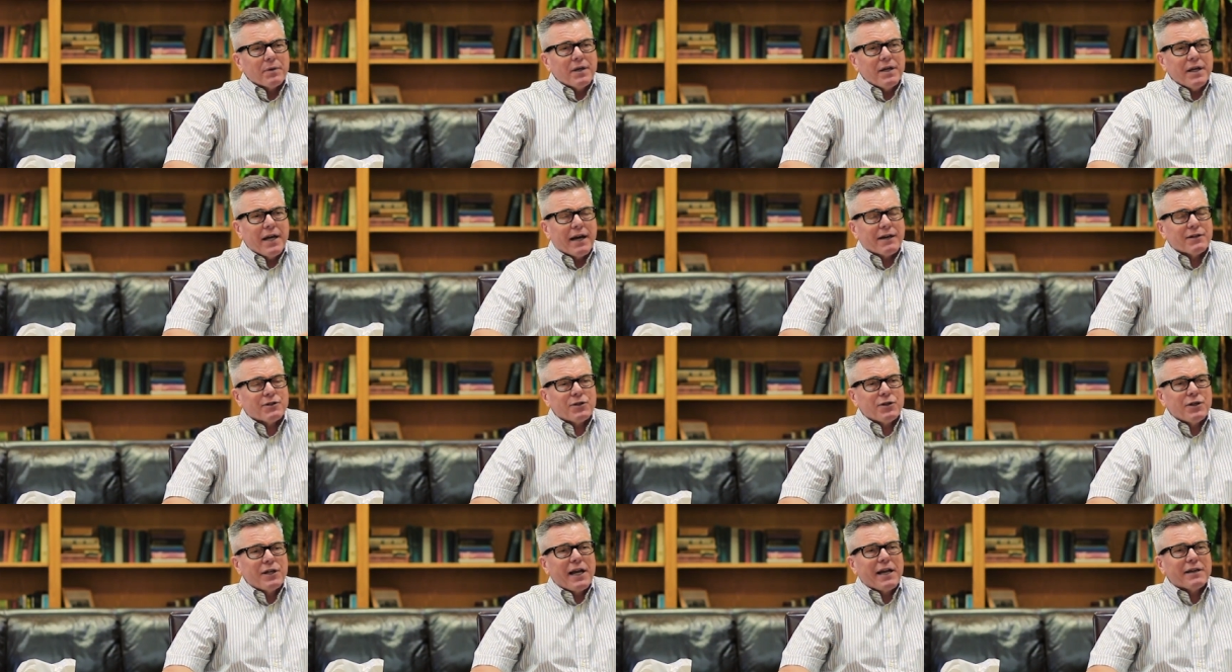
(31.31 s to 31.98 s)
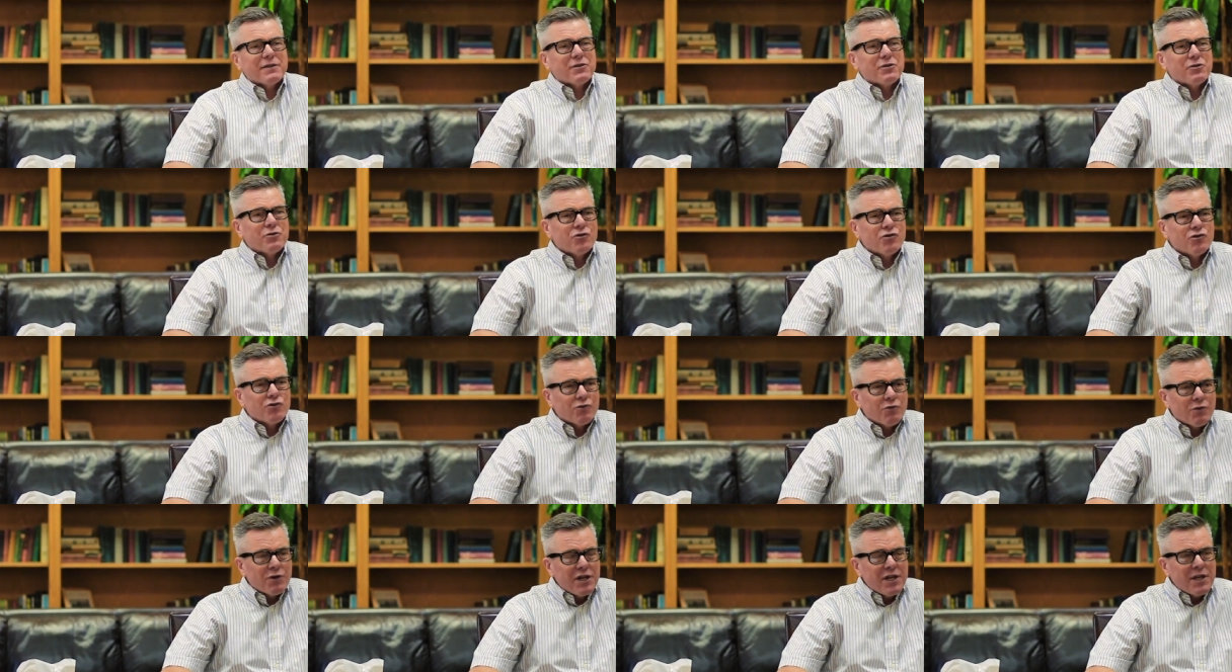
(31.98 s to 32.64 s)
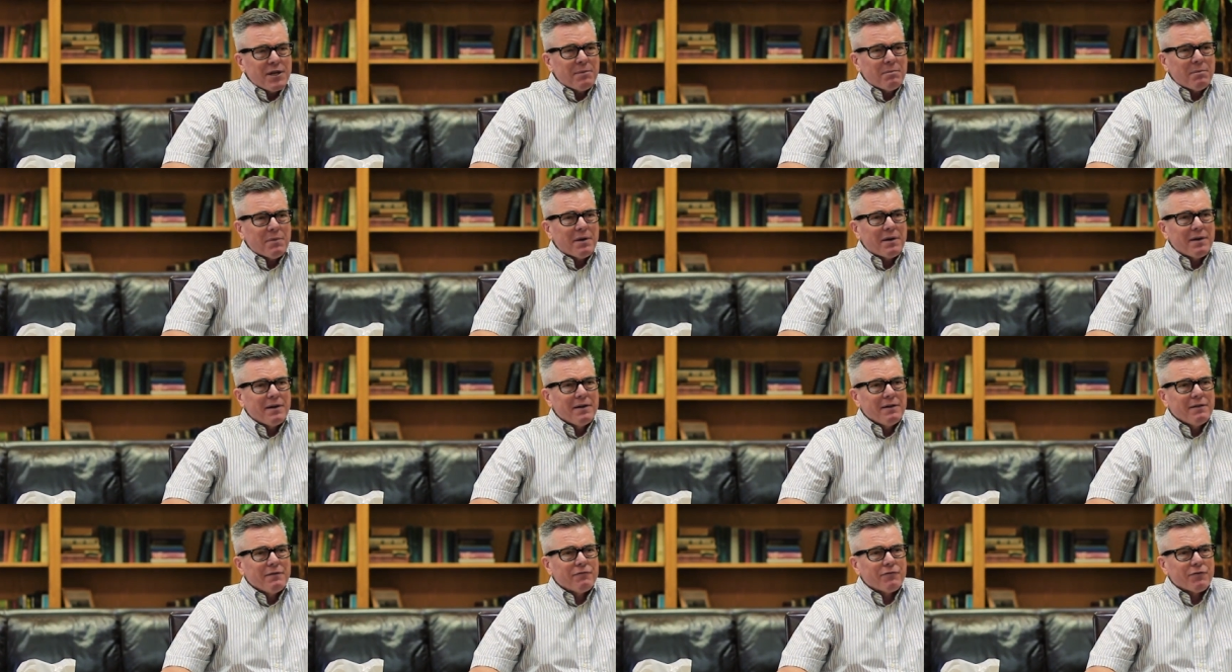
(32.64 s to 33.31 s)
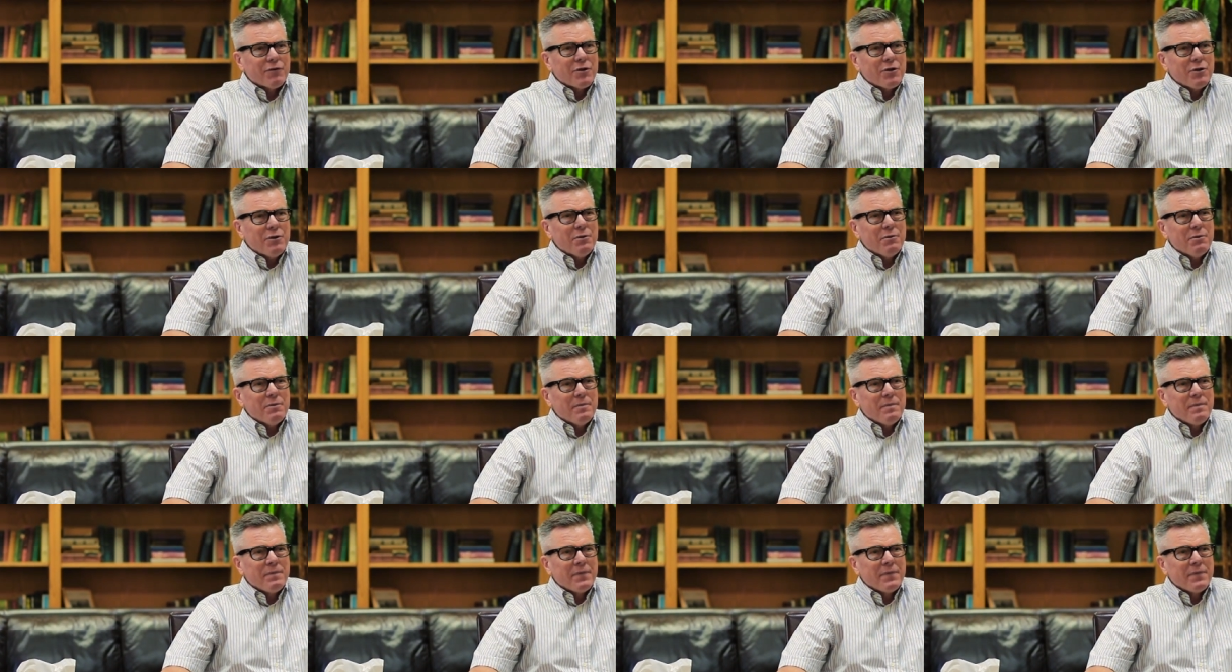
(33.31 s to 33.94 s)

but He actually has a dream for you.